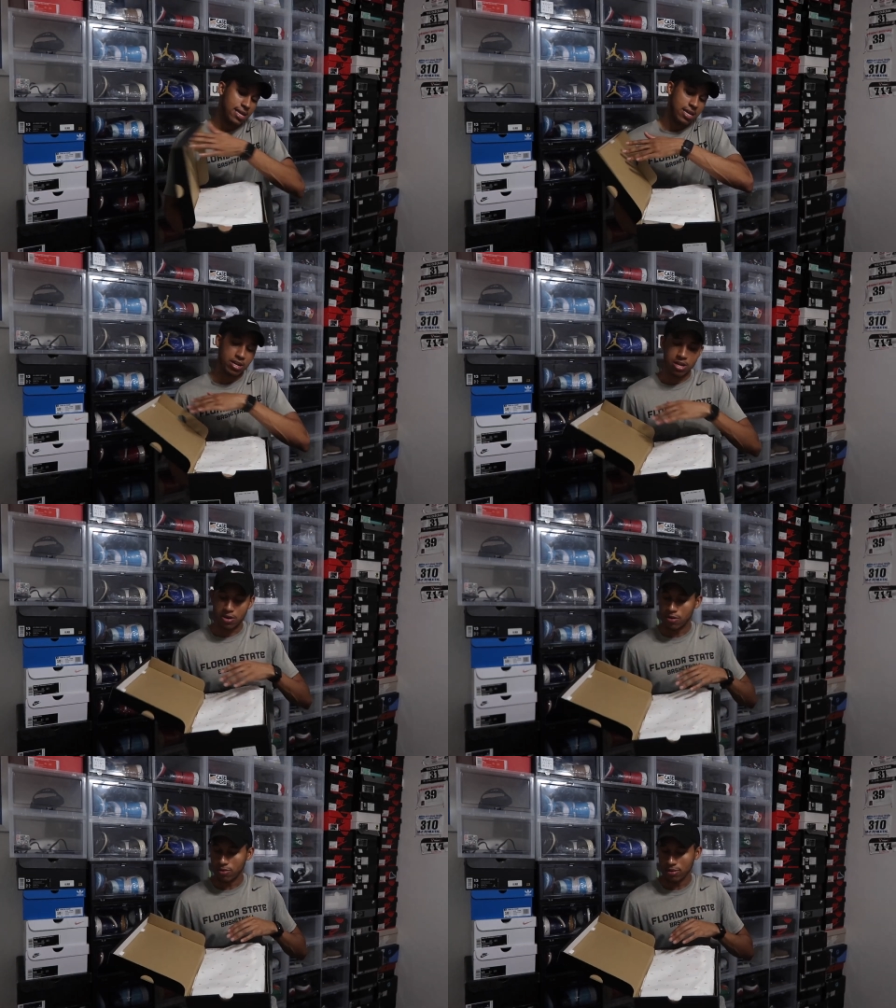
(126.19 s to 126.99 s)
You
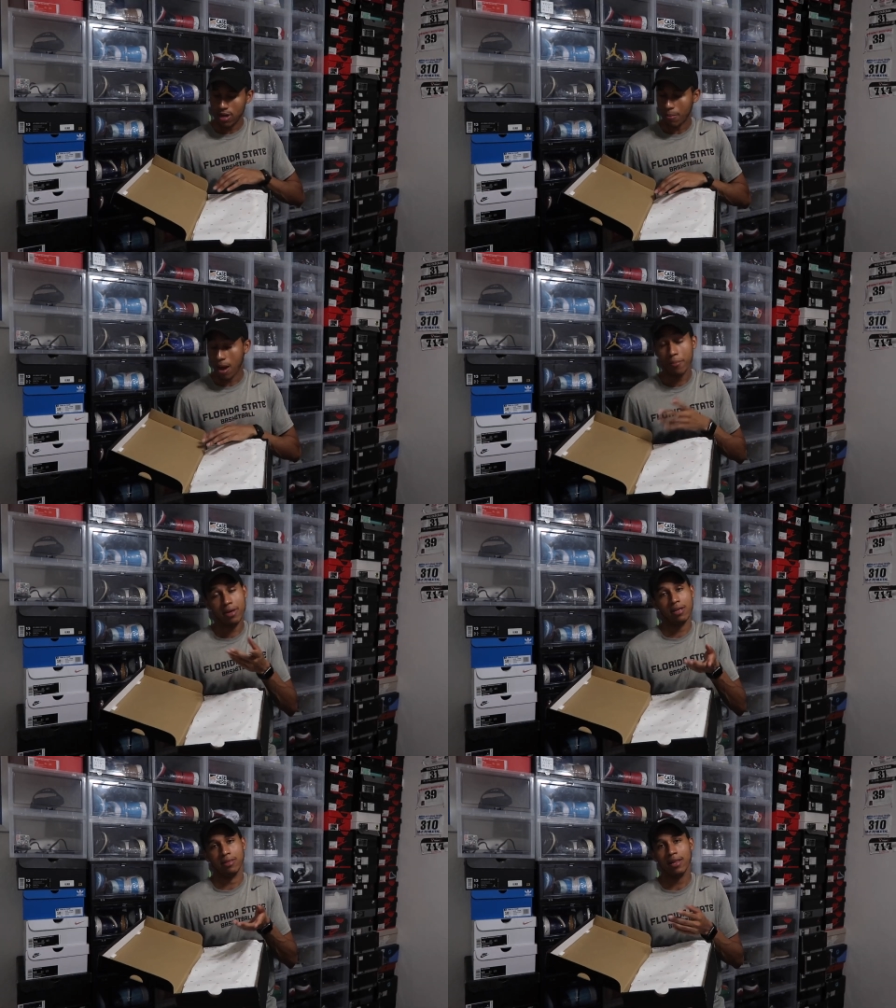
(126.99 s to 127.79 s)
know,
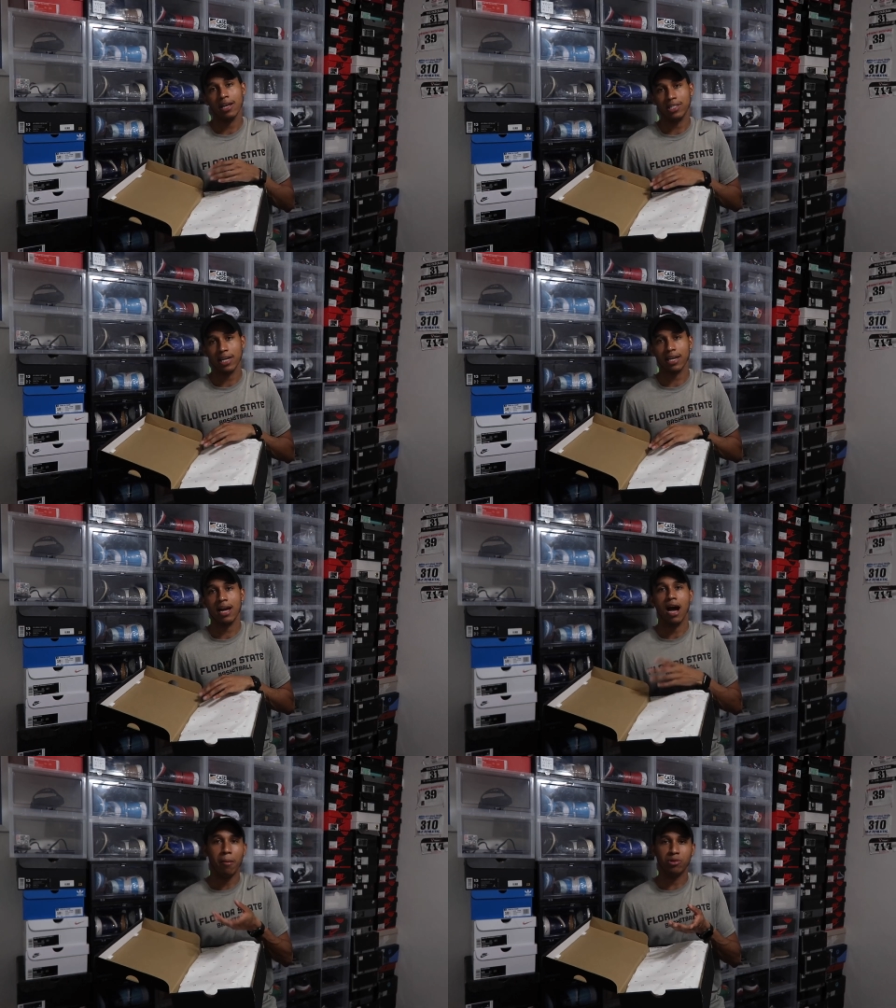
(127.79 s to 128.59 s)
not check it
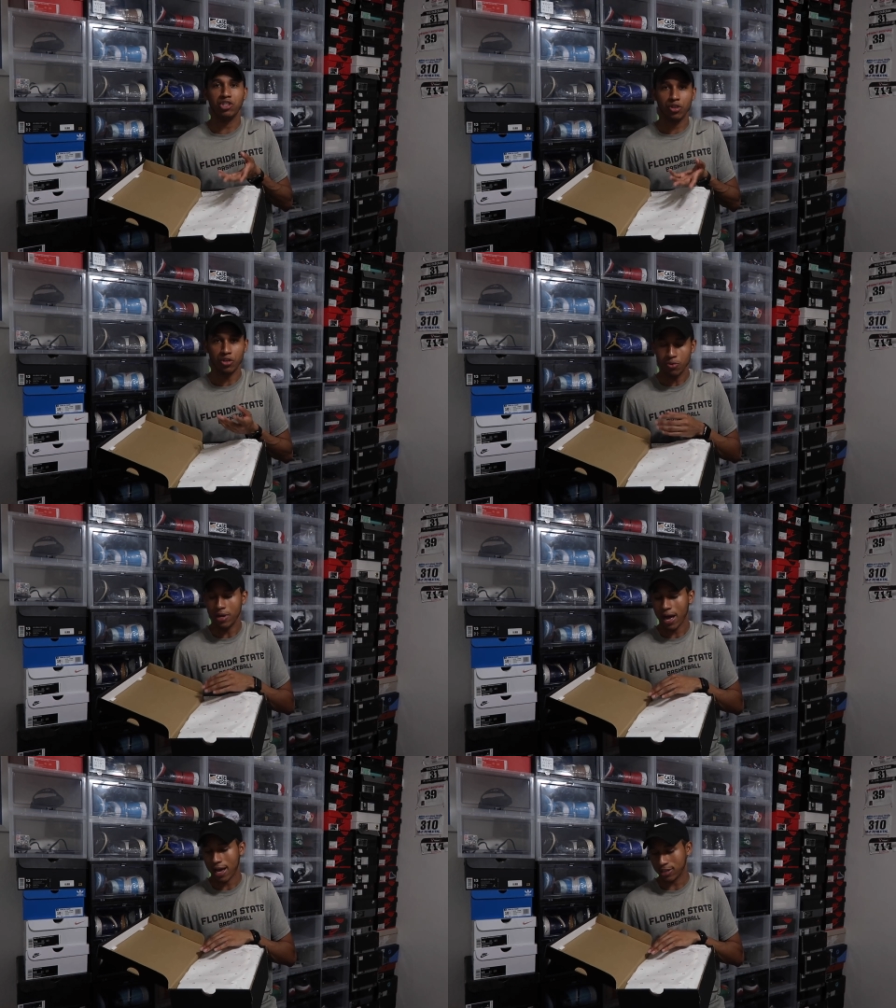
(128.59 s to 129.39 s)
out. I'm gonna show you
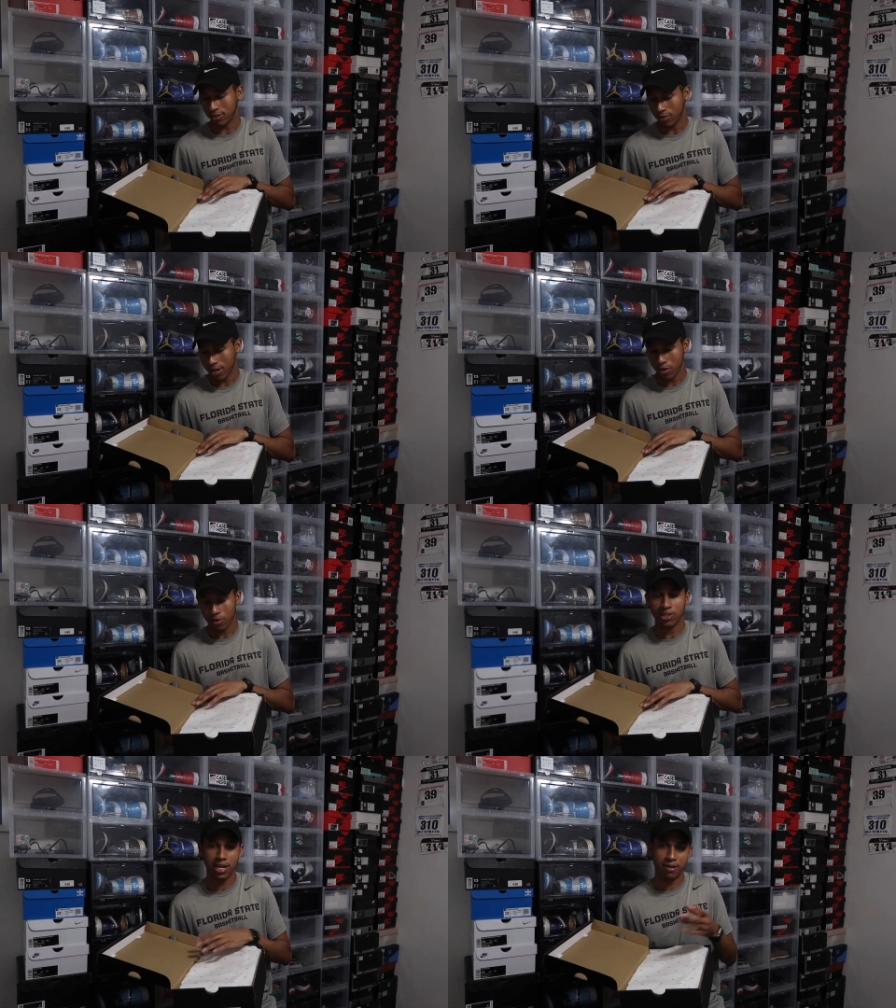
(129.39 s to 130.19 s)
guys, so then you
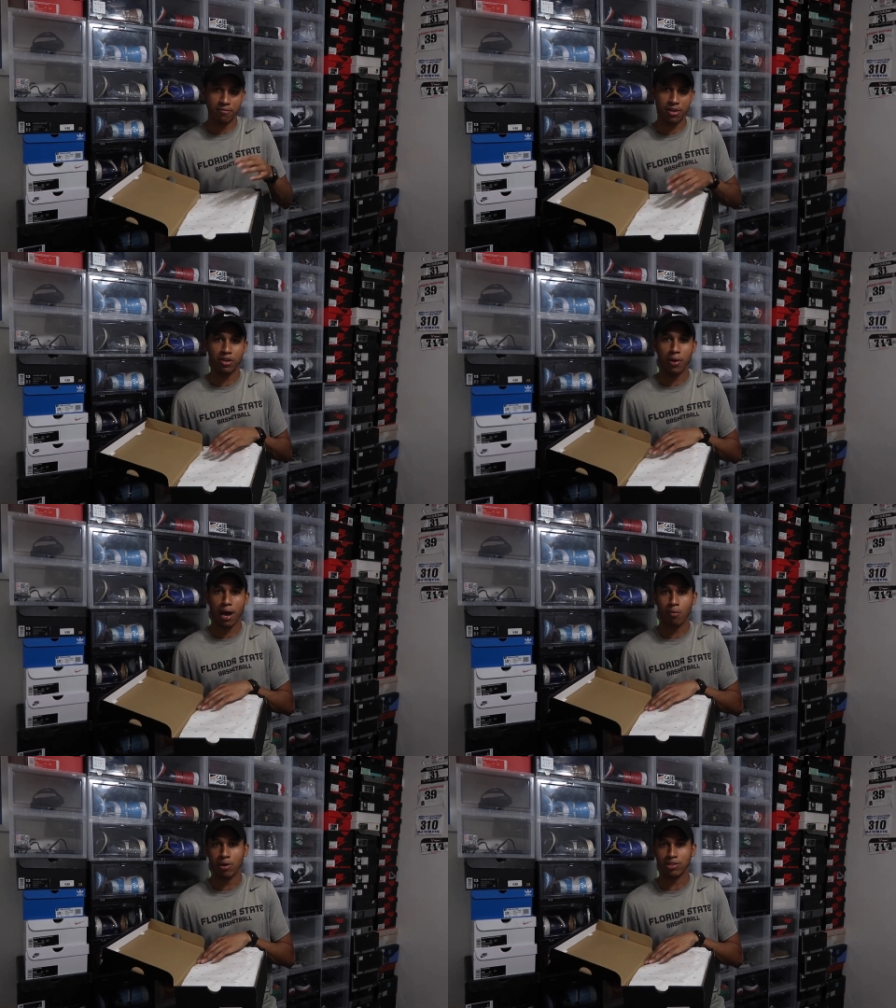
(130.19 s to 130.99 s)
can check the video
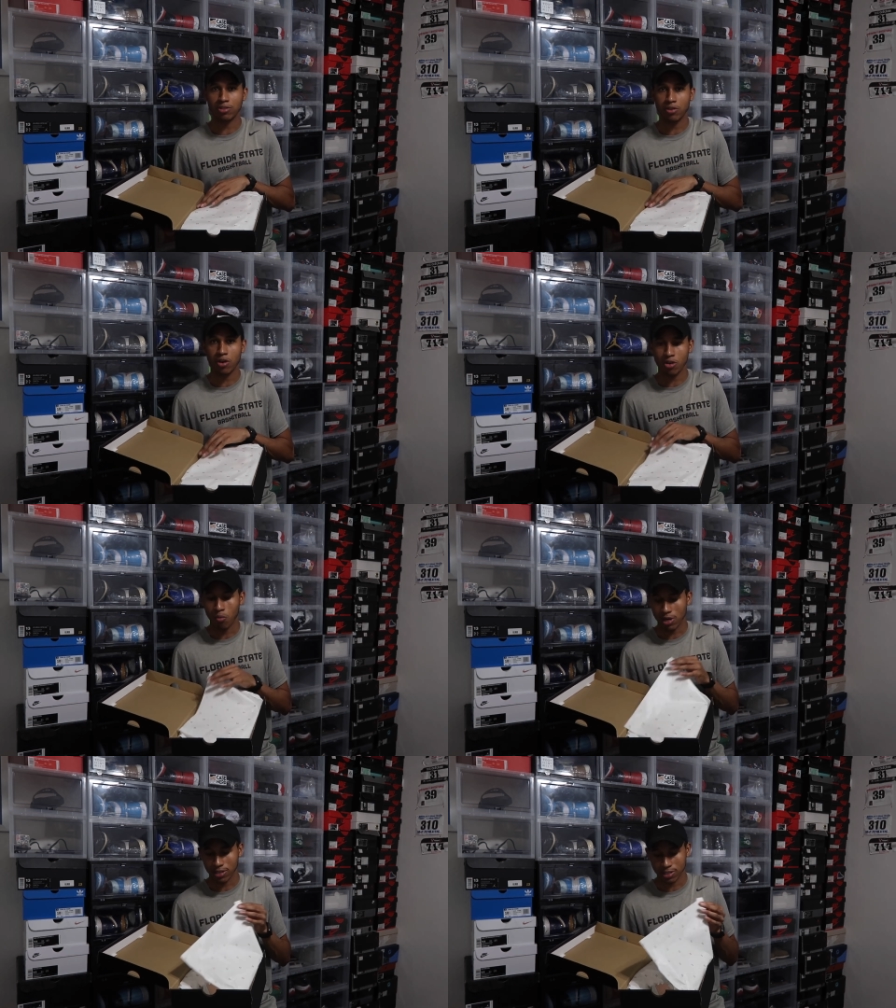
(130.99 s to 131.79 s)
out once, you know,
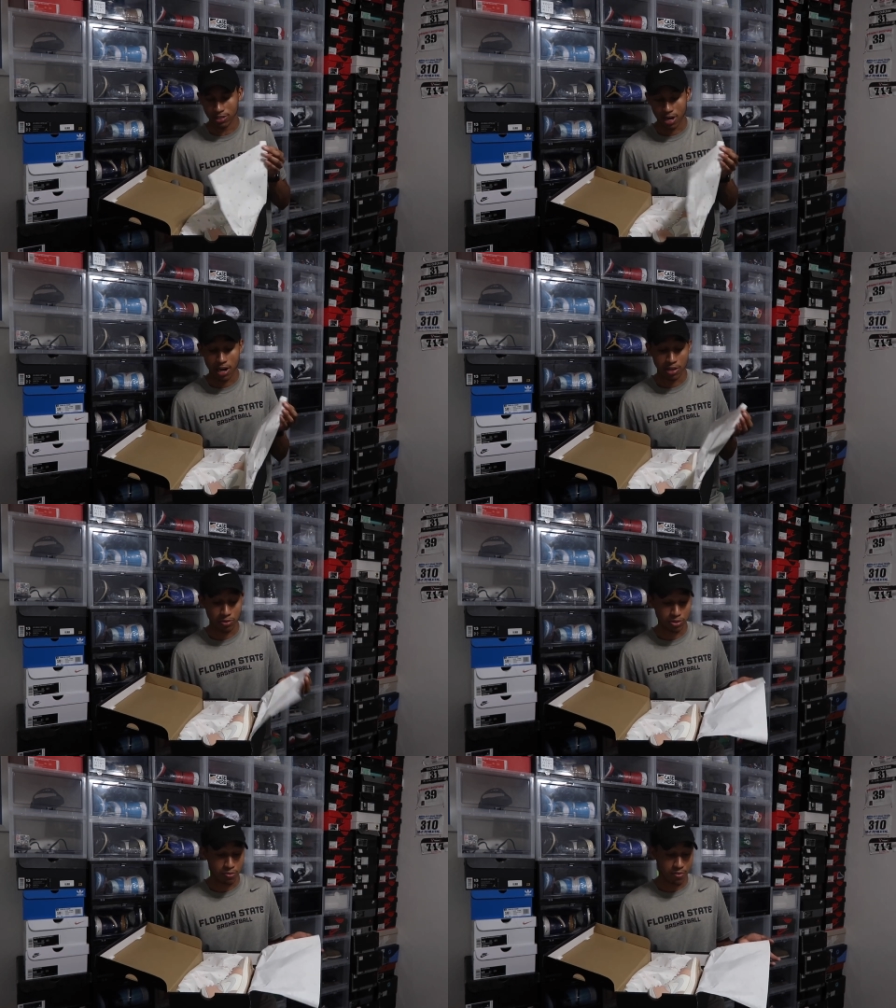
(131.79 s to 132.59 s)
you watch the entire
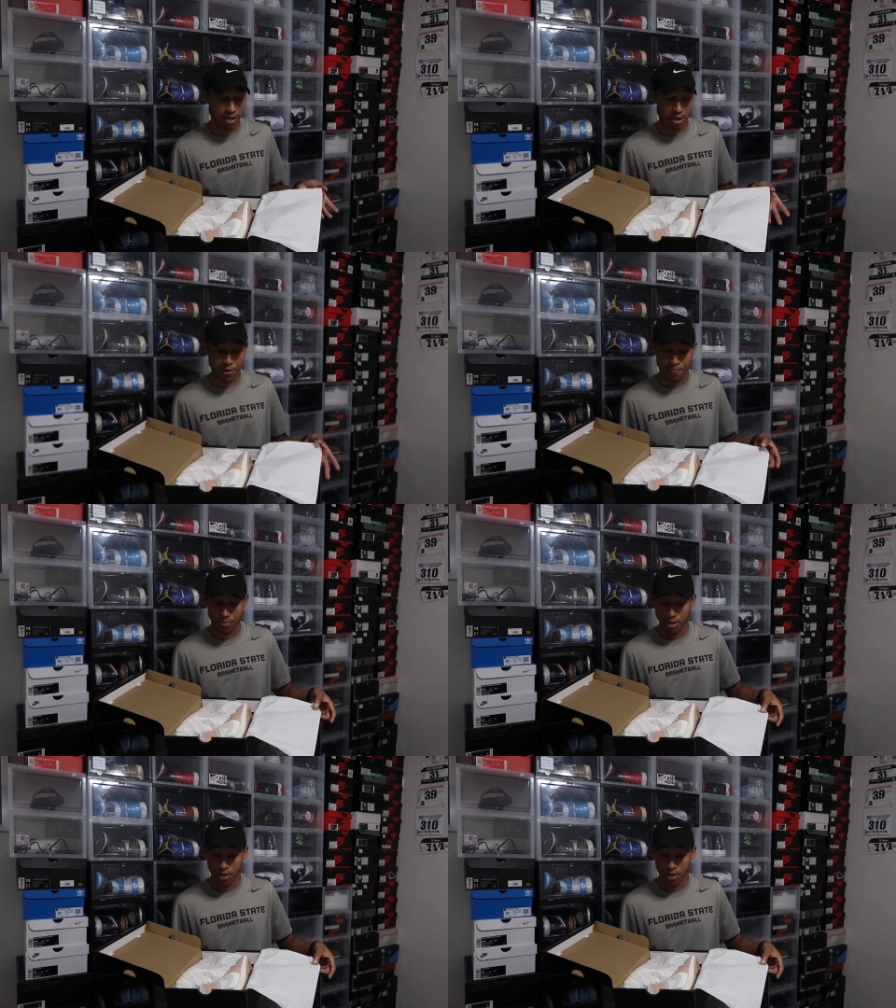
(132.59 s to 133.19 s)
YouTube video.